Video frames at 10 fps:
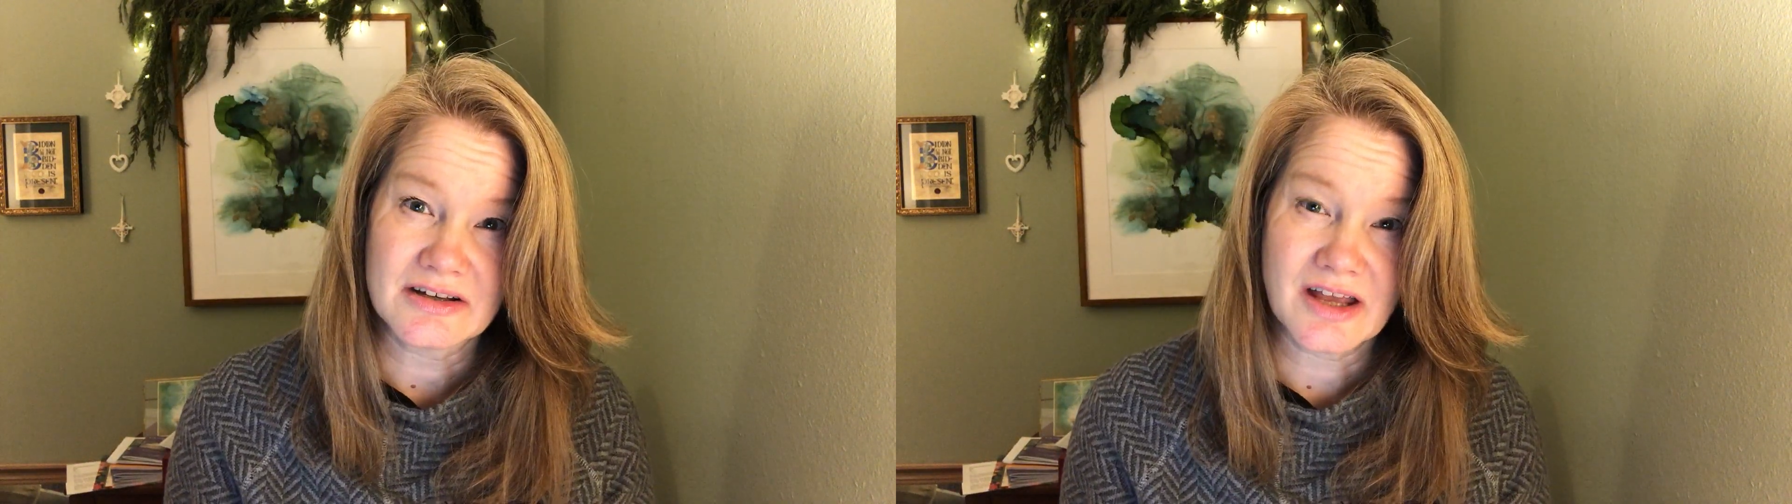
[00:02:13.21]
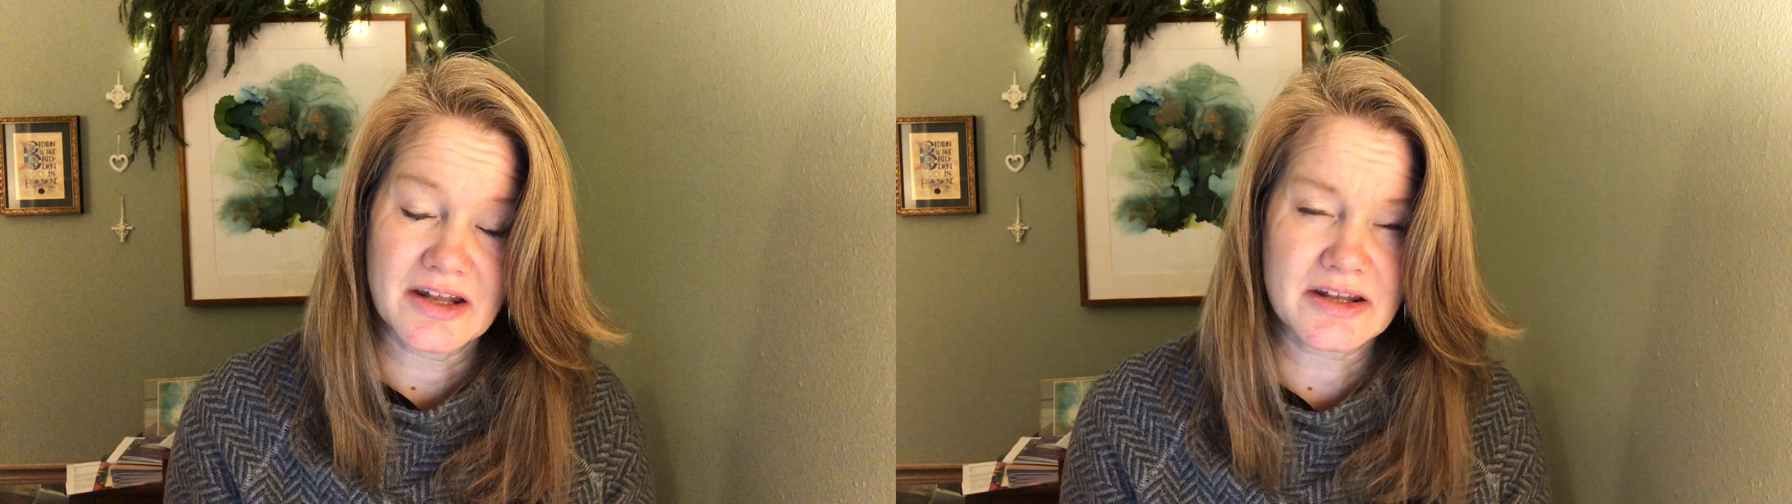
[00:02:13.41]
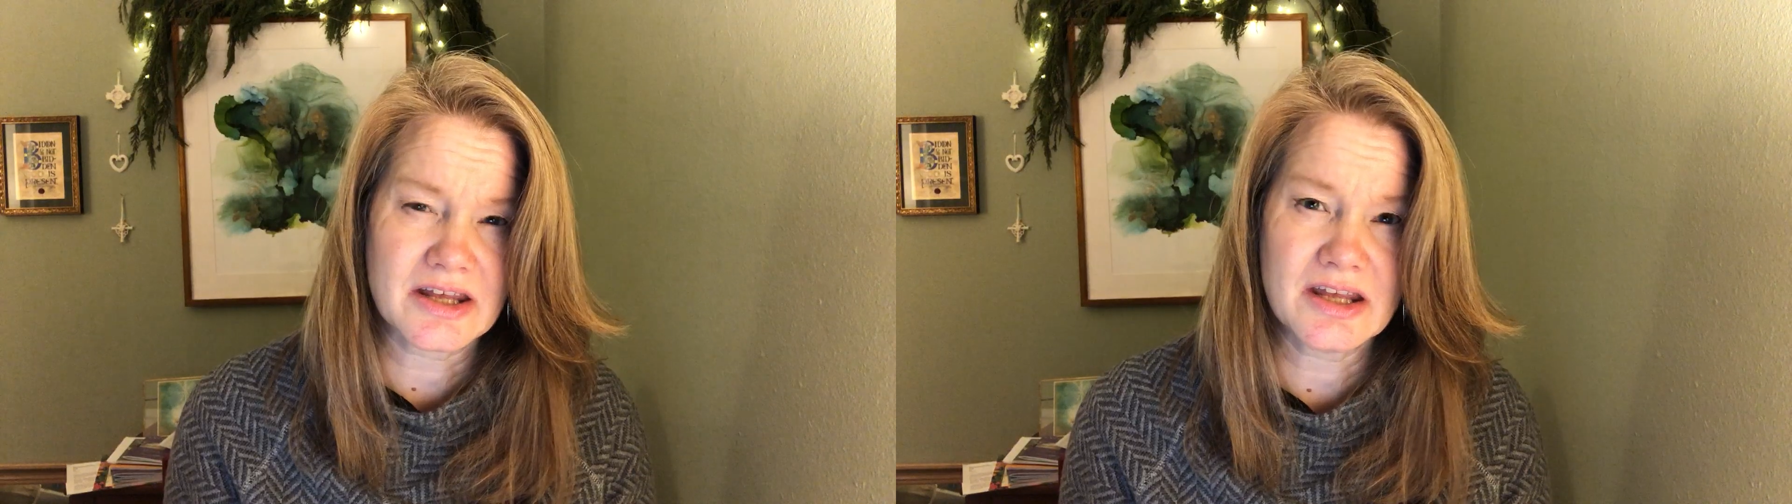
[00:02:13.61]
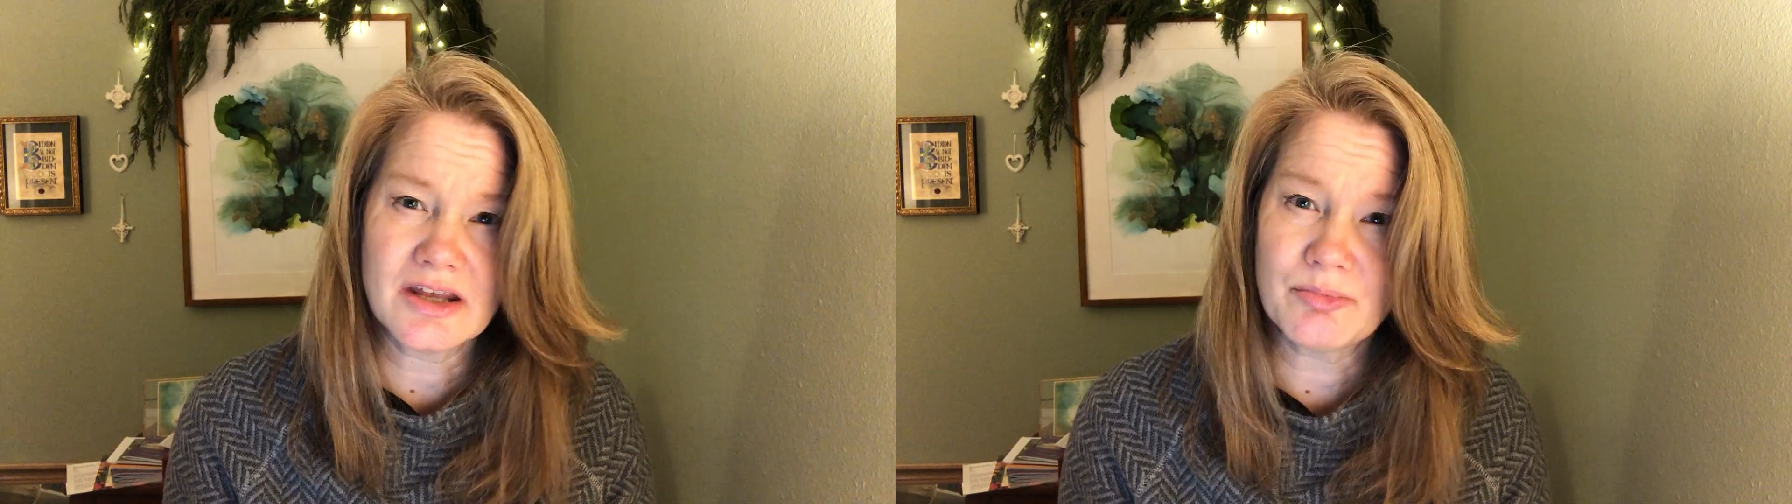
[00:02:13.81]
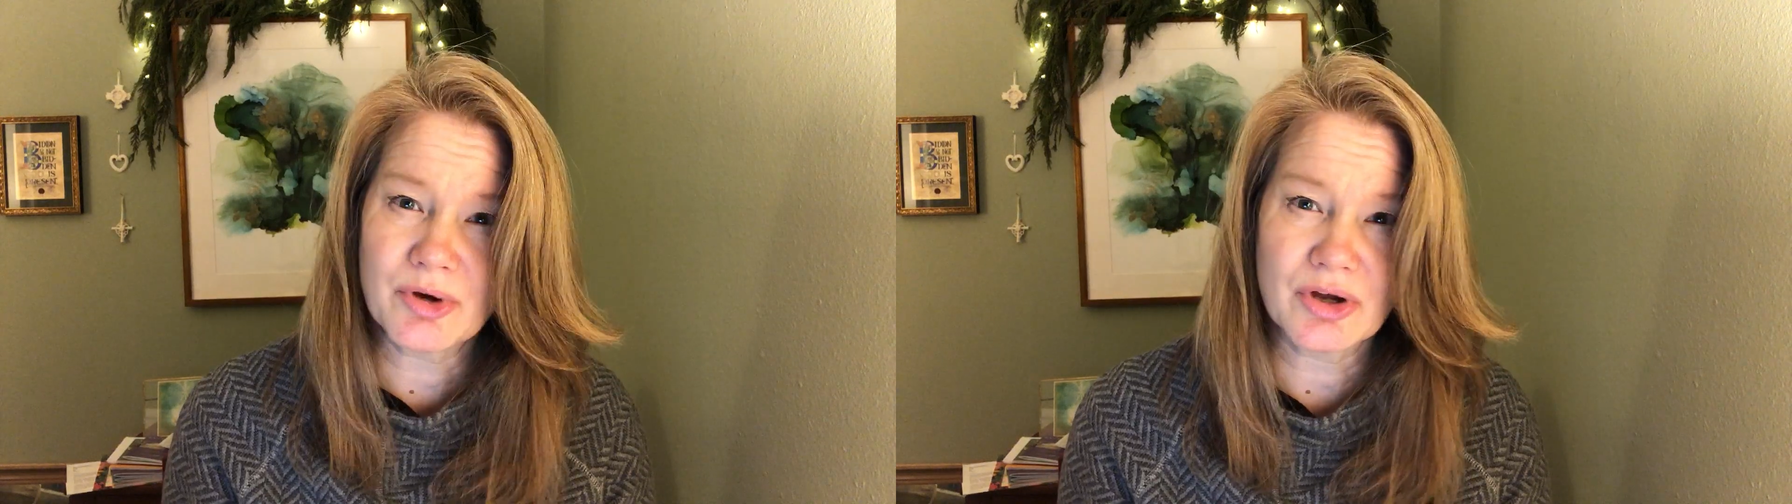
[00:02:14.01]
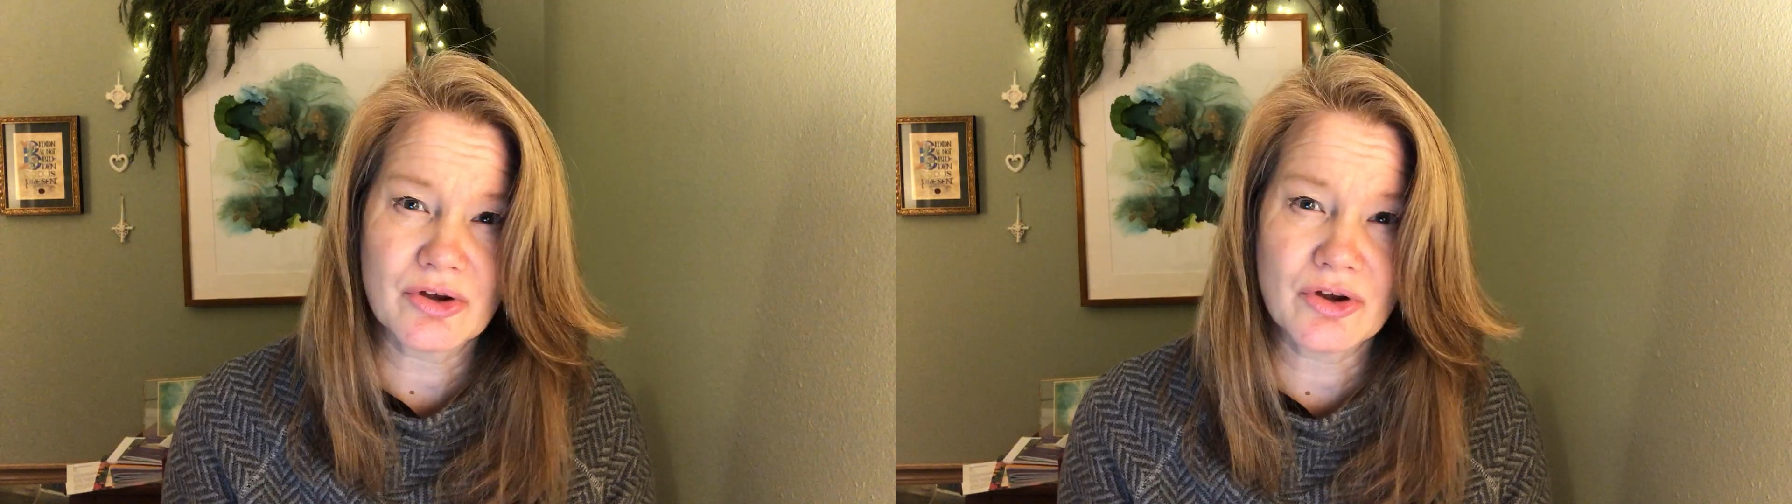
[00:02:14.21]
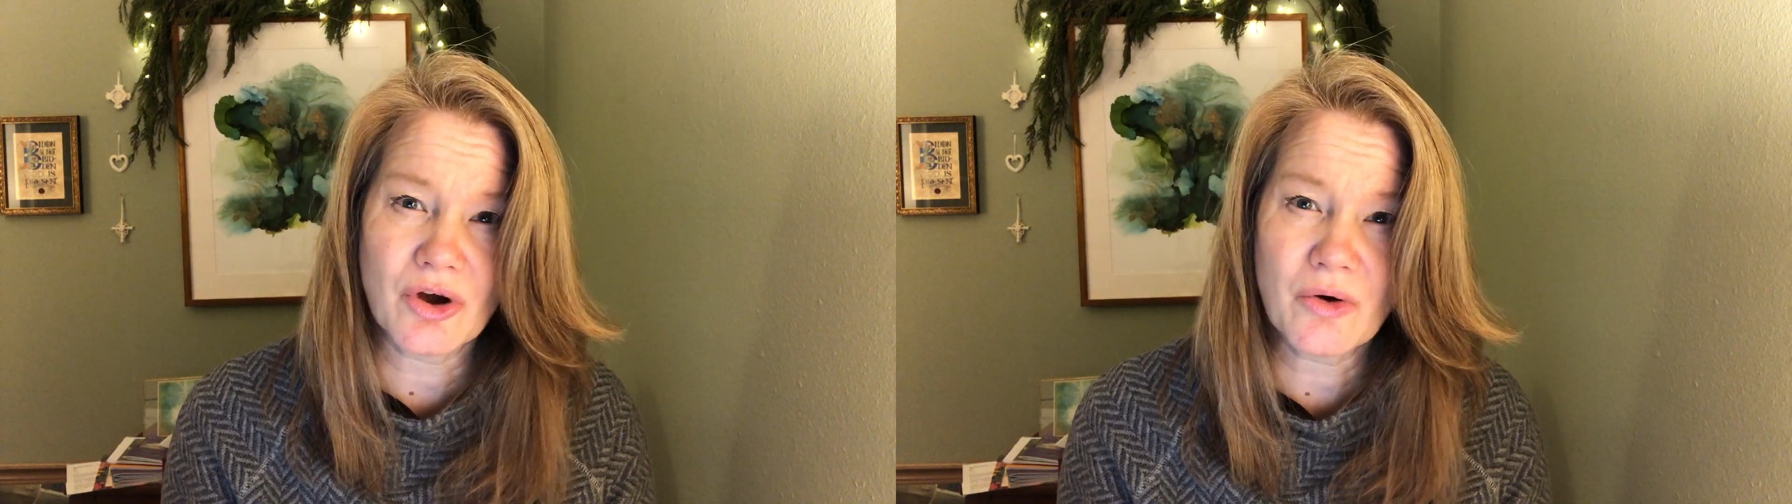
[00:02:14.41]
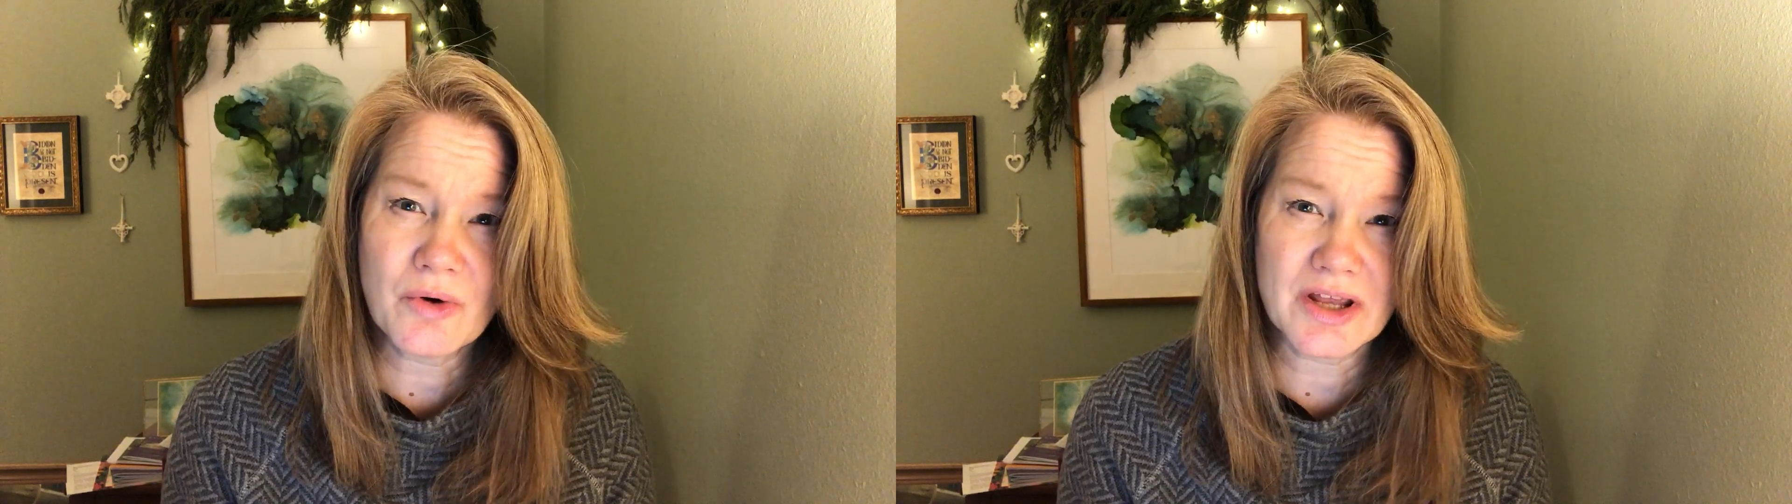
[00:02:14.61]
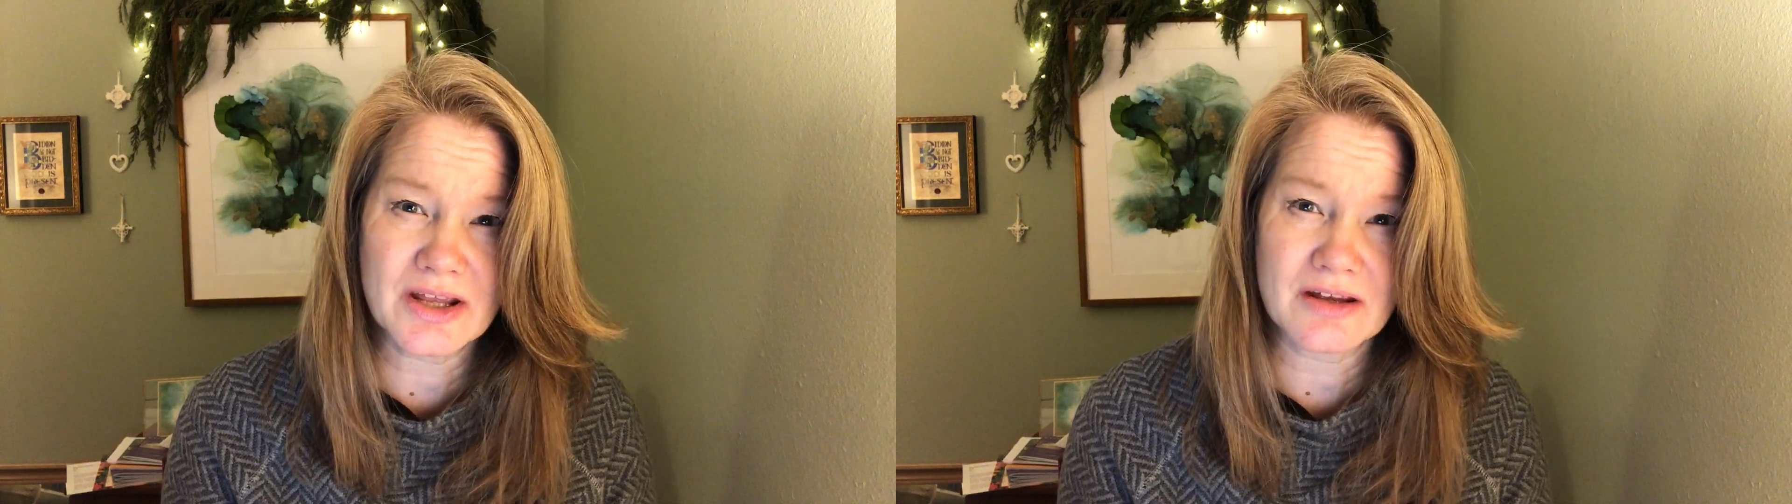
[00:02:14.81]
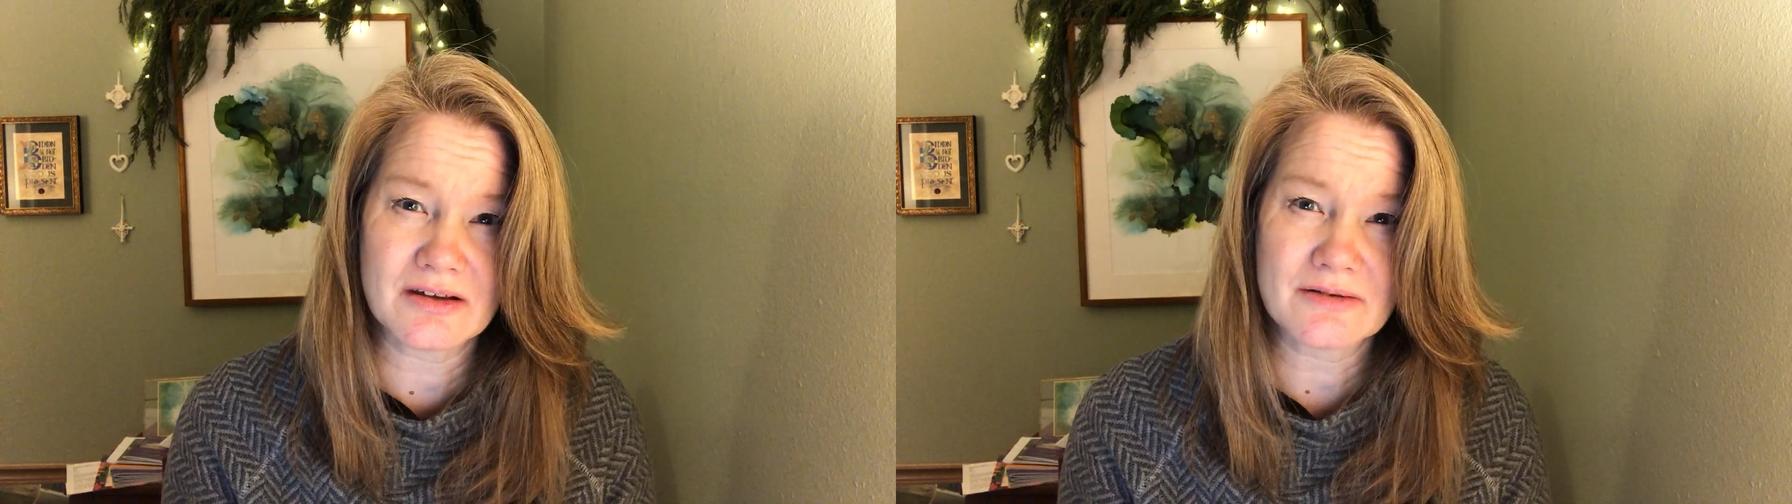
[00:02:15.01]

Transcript: and keep going?